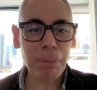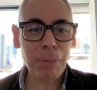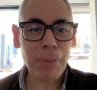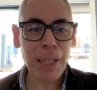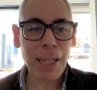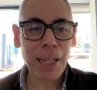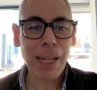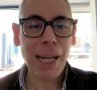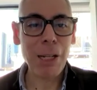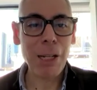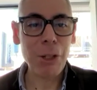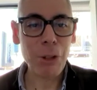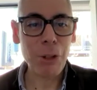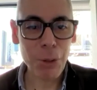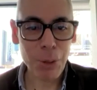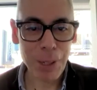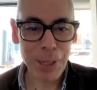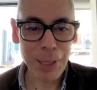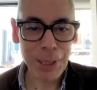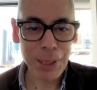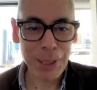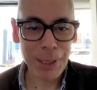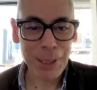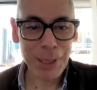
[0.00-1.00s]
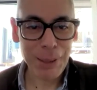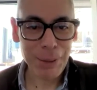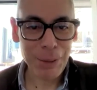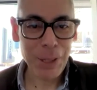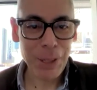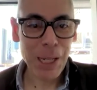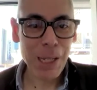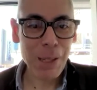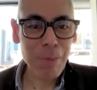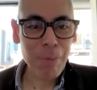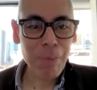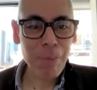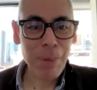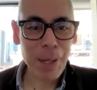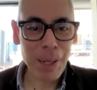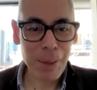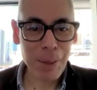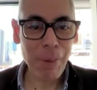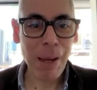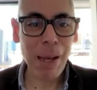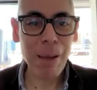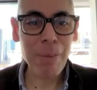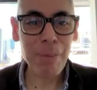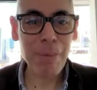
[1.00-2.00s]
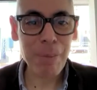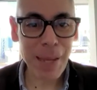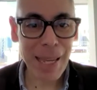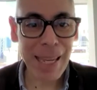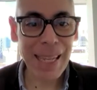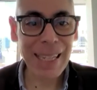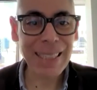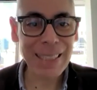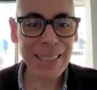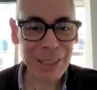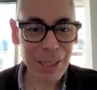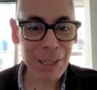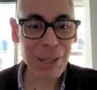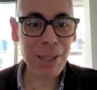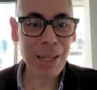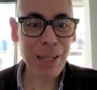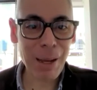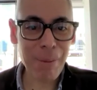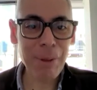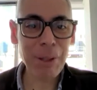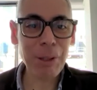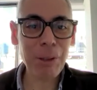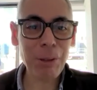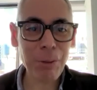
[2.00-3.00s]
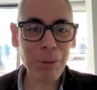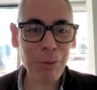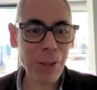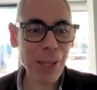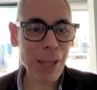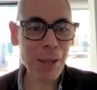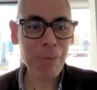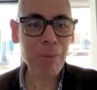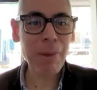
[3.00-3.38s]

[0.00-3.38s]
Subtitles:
countries just by being just coming to film.